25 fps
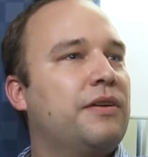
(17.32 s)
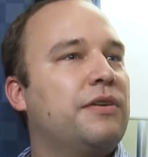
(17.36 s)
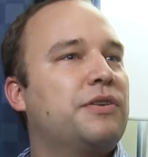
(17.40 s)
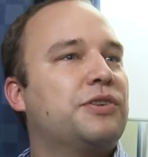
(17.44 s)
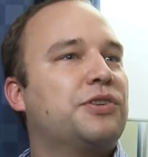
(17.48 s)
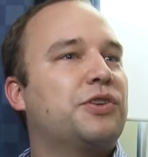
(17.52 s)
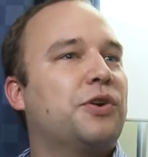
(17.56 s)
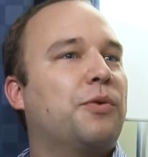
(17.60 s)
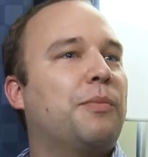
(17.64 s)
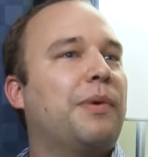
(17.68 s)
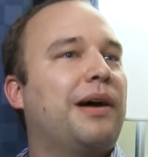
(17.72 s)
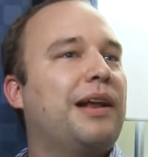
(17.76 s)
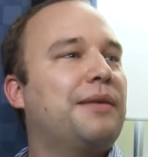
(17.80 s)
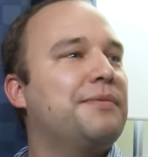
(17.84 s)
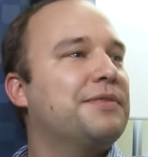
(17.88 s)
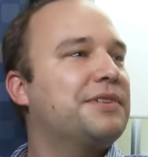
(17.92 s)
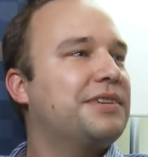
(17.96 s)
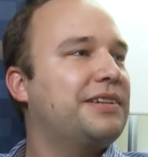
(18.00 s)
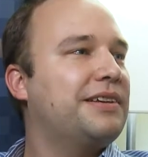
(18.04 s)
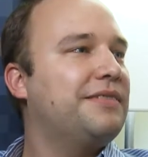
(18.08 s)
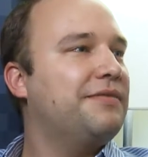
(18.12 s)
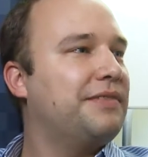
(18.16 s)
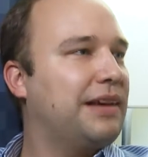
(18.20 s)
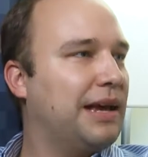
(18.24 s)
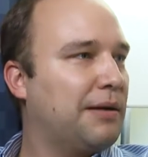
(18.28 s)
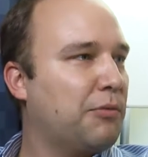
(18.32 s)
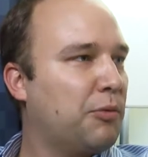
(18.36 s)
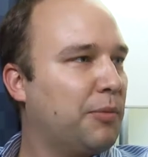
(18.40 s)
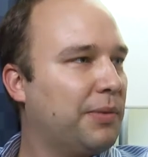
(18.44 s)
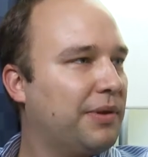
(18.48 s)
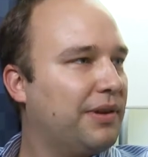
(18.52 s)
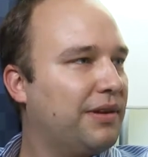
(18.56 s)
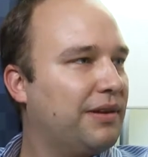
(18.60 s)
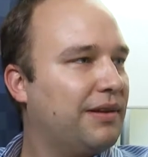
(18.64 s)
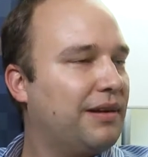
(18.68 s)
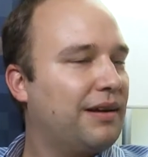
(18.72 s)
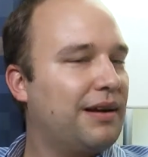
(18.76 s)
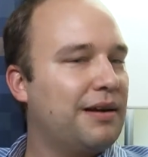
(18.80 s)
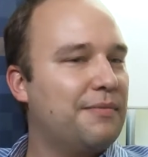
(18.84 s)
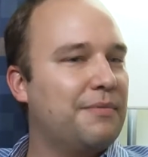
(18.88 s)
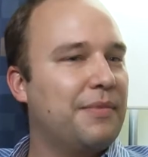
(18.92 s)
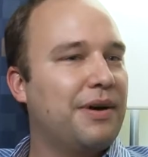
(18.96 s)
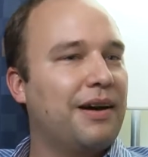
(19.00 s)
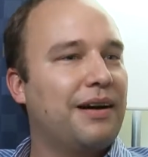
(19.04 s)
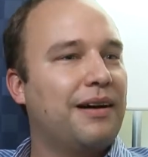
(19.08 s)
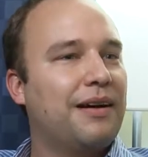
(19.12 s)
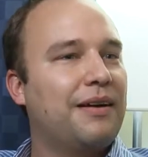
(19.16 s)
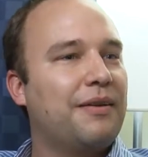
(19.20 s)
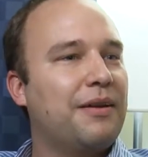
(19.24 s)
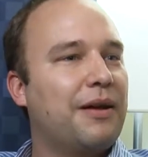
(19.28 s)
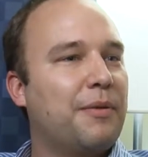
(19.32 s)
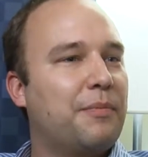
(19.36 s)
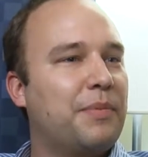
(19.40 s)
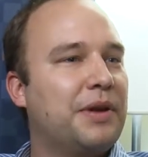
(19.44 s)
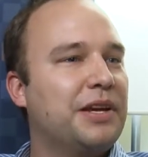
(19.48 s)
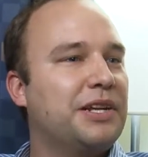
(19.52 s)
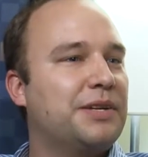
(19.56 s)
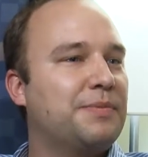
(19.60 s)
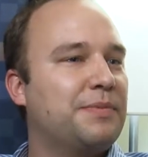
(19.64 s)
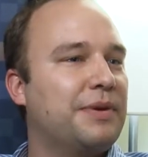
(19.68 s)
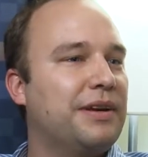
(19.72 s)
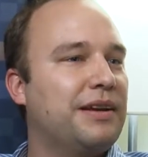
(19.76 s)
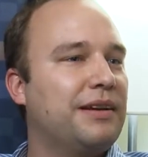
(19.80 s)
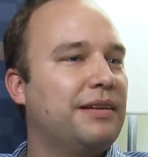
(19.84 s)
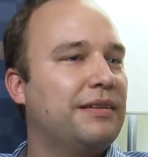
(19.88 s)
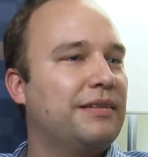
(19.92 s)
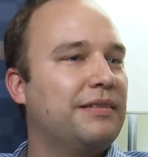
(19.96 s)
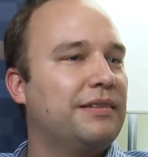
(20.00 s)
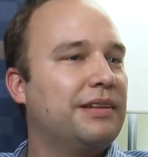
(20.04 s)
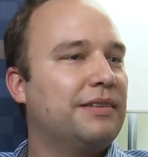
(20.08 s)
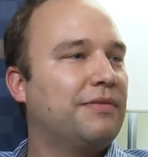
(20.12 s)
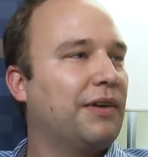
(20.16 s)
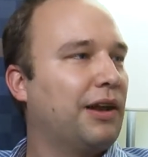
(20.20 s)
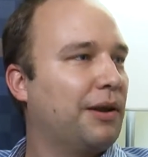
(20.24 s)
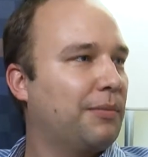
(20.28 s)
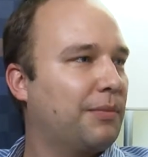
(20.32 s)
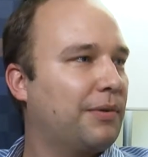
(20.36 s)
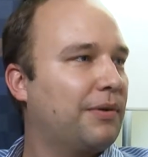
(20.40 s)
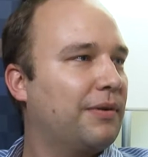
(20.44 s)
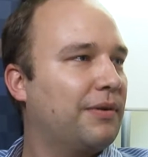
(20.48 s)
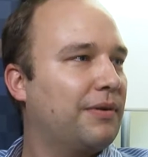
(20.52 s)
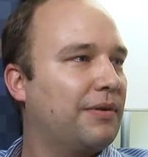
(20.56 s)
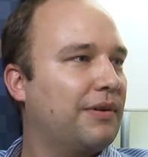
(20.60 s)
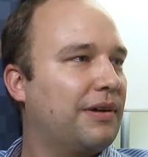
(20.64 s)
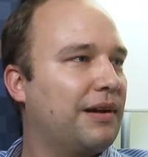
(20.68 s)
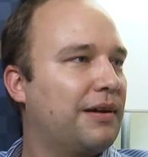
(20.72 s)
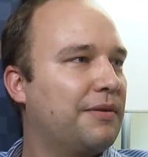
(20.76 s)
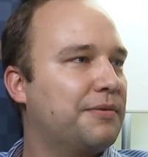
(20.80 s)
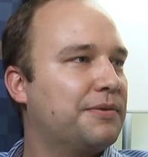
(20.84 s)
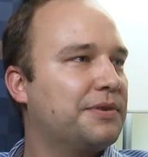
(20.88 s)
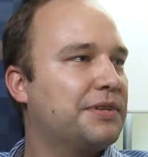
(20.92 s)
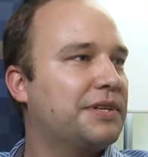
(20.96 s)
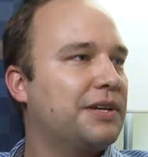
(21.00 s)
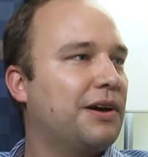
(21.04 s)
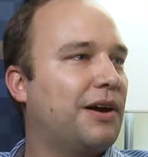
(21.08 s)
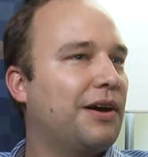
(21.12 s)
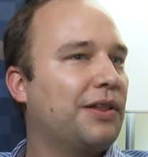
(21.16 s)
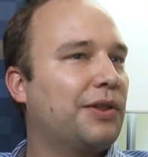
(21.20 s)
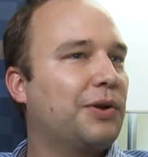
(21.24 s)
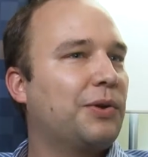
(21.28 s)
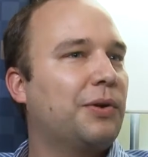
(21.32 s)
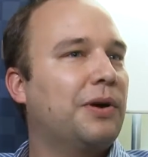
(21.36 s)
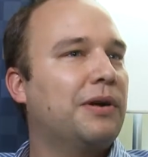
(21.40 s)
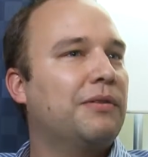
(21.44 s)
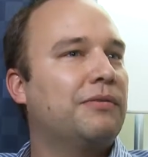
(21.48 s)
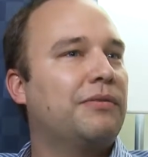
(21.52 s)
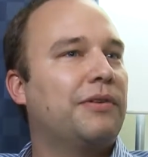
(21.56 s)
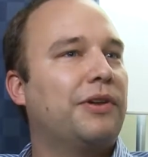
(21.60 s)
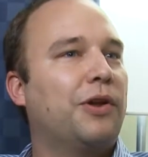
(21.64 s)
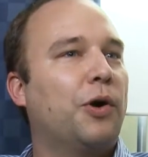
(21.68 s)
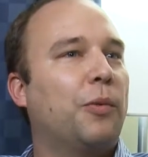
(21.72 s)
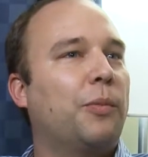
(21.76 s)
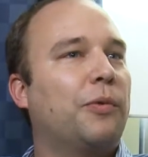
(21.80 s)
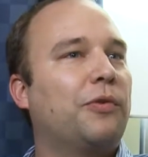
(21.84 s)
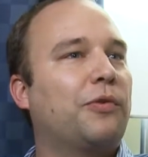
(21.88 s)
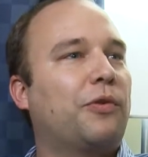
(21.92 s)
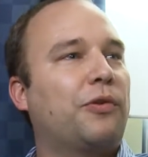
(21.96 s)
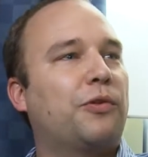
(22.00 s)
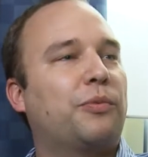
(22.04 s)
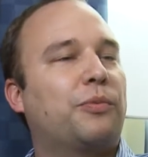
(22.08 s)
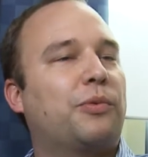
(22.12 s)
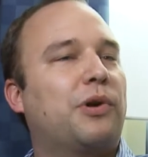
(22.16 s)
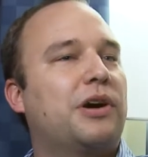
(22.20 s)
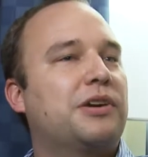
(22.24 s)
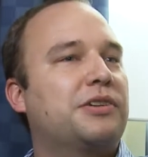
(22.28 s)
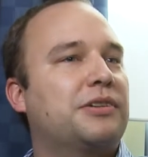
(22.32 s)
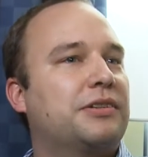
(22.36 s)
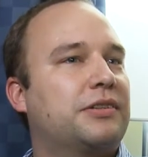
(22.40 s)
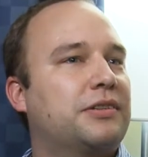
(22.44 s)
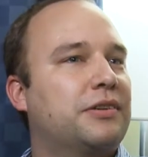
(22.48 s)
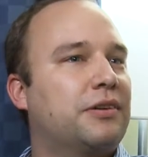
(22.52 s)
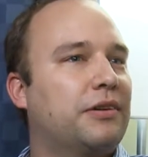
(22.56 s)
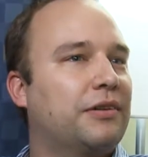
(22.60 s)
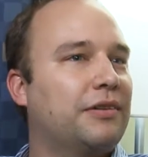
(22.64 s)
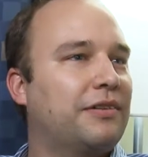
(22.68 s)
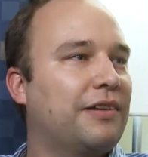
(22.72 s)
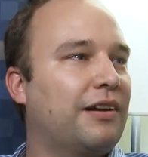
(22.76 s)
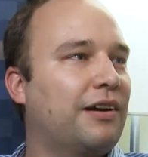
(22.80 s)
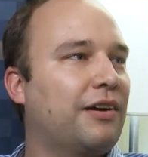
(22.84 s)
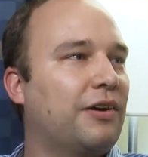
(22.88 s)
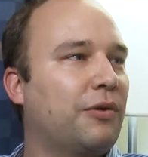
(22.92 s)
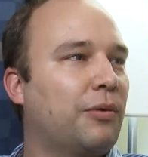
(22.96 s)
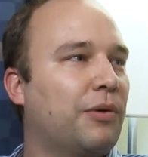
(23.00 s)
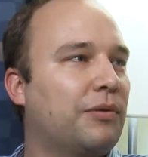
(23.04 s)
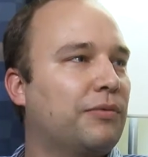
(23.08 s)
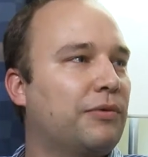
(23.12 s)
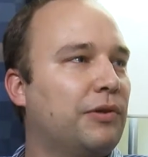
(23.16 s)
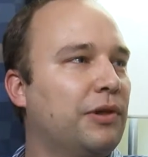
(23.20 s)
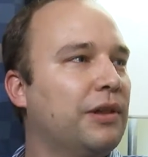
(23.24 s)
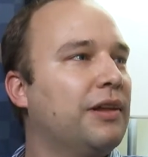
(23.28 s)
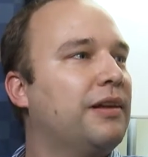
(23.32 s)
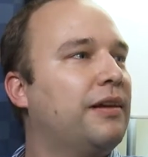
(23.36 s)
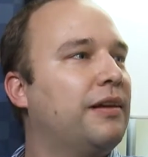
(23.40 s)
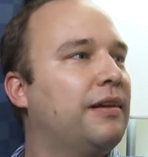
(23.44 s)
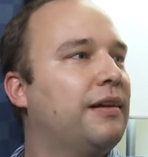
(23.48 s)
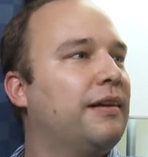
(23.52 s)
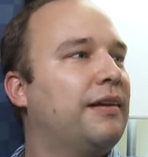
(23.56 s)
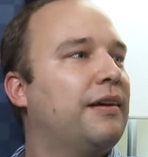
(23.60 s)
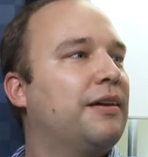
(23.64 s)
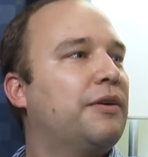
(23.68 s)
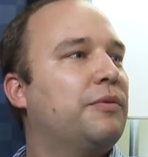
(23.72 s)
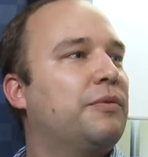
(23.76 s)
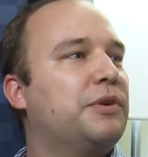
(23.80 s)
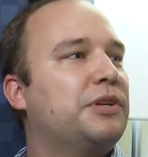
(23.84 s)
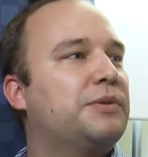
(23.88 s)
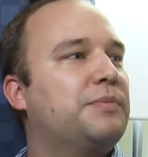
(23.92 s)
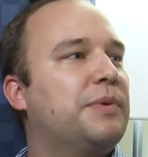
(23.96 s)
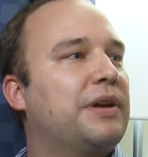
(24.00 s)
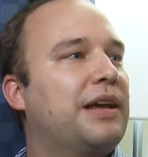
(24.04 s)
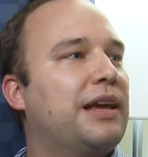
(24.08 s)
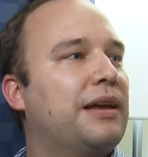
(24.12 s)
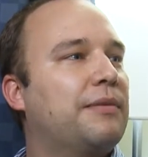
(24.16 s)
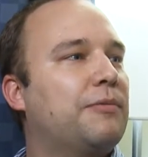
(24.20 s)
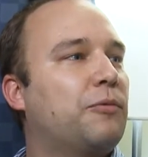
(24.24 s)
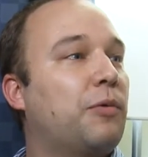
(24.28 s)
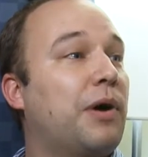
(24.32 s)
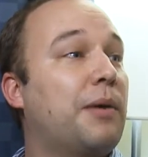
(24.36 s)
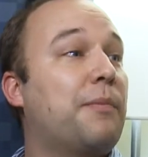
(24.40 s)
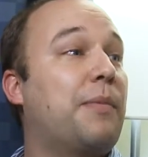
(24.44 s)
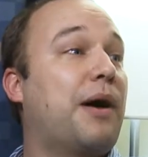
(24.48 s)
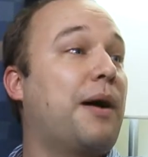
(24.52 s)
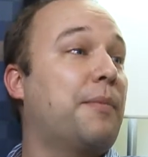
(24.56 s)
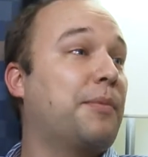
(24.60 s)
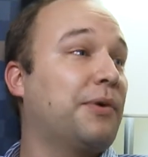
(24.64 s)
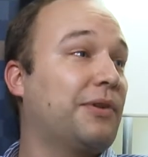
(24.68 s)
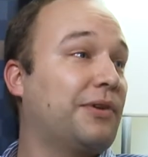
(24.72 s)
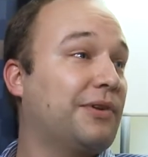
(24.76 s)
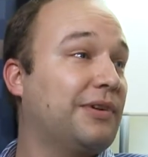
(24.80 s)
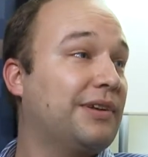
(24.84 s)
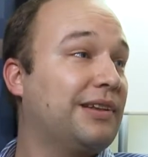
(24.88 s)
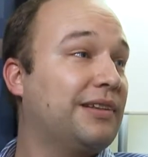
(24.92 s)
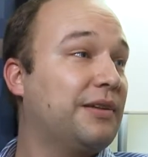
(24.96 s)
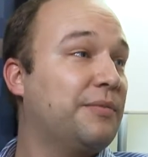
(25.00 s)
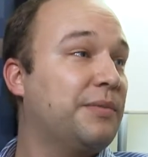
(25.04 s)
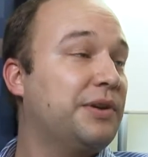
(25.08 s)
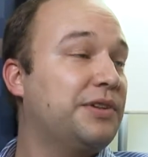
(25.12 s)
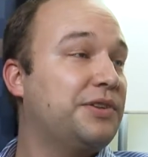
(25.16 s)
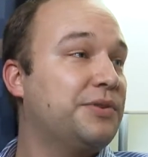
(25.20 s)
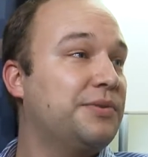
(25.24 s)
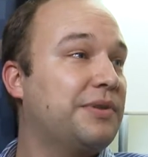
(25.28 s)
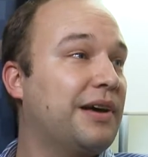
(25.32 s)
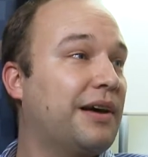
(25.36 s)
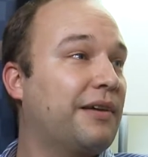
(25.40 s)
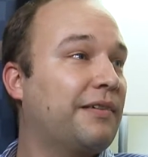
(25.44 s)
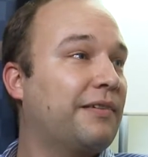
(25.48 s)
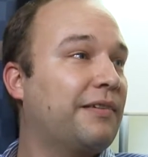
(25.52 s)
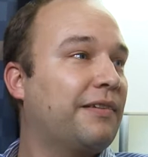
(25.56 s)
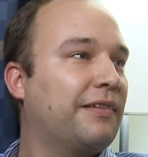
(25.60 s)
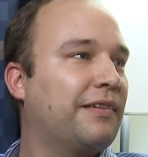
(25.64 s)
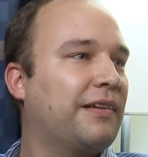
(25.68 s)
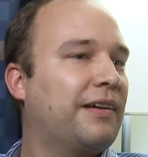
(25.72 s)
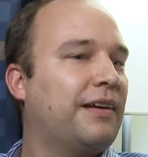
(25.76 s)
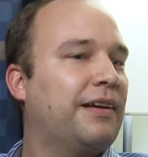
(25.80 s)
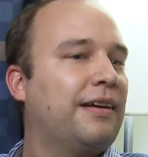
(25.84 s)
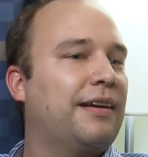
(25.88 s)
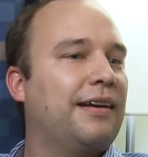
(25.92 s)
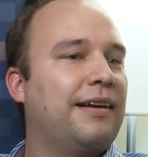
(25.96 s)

So my name is Steve Kamerman. I'm a PHP developer. I was the author of an open source project called TerraWorfel, which became quite popular in the mid-2000s.